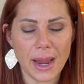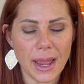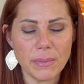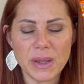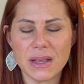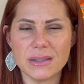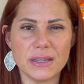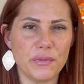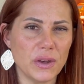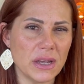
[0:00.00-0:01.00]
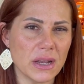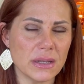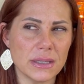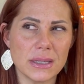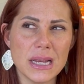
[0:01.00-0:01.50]
And because Tiffany
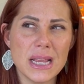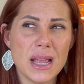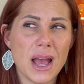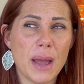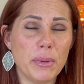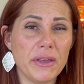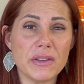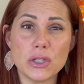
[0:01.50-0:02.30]
does I believe it's